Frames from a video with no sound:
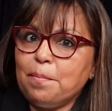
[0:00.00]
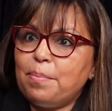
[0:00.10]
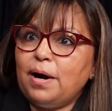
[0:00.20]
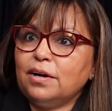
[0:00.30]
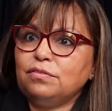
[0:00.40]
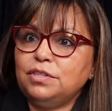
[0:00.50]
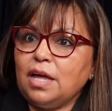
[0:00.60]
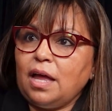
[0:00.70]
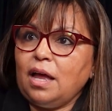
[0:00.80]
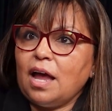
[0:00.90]
part of
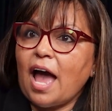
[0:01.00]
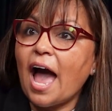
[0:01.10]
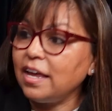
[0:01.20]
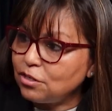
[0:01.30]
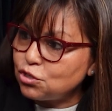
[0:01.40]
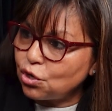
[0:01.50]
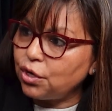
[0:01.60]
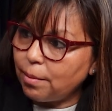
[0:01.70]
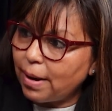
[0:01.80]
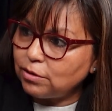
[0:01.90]
I
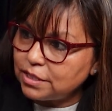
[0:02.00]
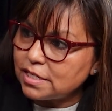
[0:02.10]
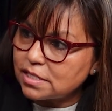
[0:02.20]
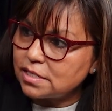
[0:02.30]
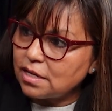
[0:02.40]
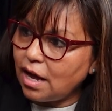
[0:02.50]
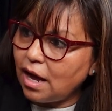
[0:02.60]
enjoy about this